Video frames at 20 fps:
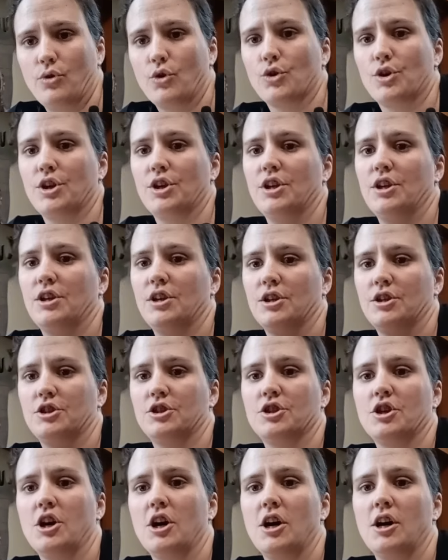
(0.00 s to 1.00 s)
put it in a
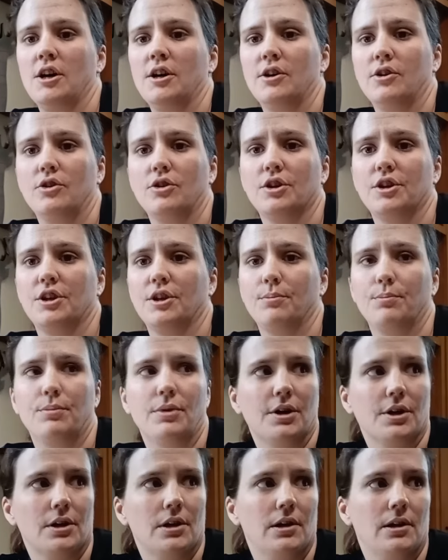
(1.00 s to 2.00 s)
jar or in a
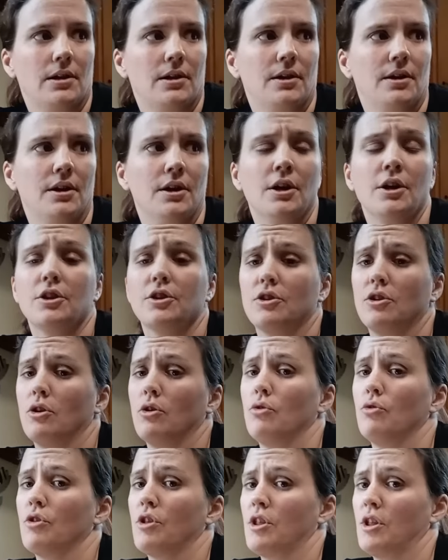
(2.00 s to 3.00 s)
bottle.
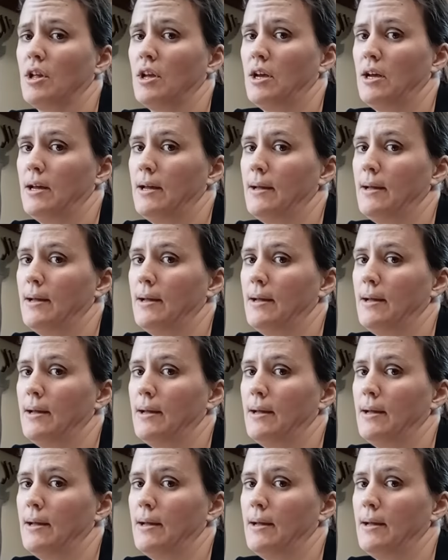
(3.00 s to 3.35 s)
Those